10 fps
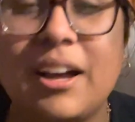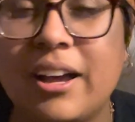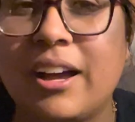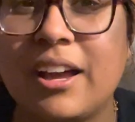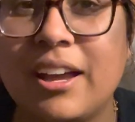
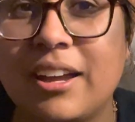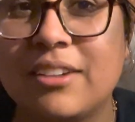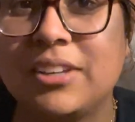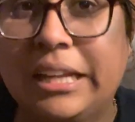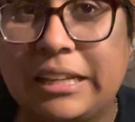I
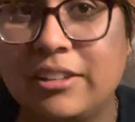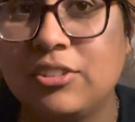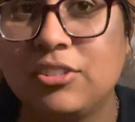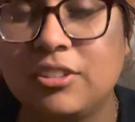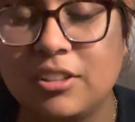have
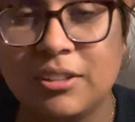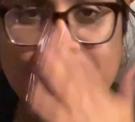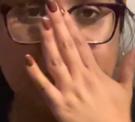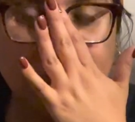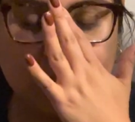ADHD.
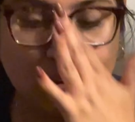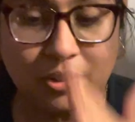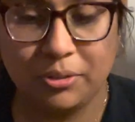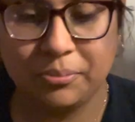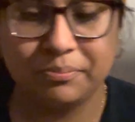So